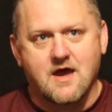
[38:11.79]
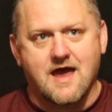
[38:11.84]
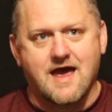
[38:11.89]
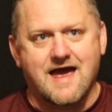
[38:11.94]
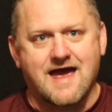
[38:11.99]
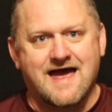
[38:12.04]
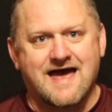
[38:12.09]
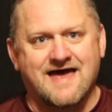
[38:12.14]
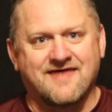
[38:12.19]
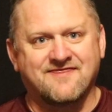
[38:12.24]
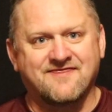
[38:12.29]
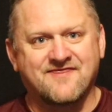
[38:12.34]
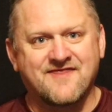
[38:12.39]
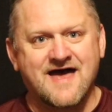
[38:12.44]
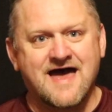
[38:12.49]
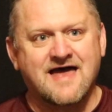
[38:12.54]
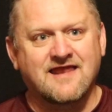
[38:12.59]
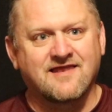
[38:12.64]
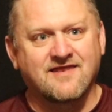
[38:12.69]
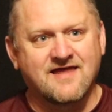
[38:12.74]
At
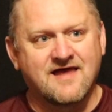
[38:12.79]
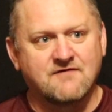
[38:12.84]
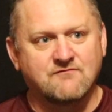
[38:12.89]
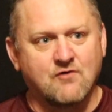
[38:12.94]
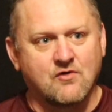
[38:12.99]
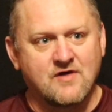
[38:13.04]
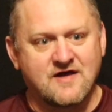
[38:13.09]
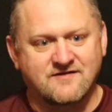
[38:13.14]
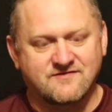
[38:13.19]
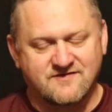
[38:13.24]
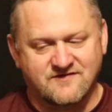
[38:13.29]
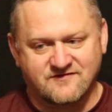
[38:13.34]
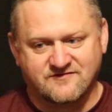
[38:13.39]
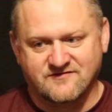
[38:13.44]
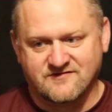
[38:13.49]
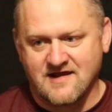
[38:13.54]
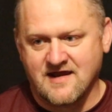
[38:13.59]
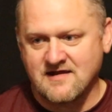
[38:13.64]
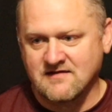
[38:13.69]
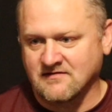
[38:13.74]
that level, at the
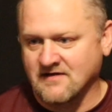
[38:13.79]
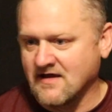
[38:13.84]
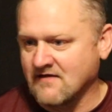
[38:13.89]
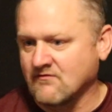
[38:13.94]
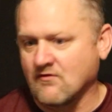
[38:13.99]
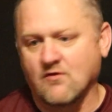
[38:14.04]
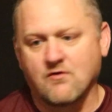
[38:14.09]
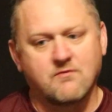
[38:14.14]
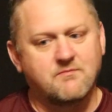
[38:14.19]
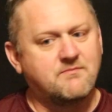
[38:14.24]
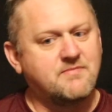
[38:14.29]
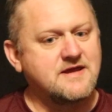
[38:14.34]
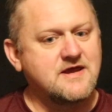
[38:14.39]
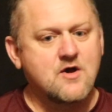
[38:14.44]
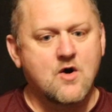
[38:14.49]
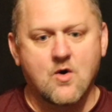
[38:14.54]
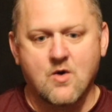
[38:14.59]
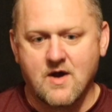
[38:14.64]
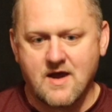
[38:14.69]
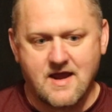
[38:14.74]
state level,
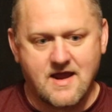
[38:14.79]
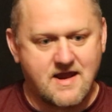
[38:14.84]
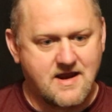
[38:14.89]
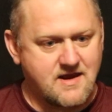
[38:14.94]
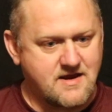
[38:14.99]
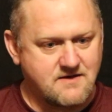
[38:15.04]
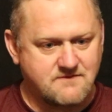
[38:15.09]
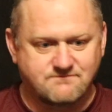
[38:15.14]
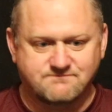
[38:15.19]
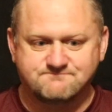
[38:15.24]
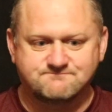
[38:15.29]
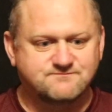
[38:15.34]
BOA,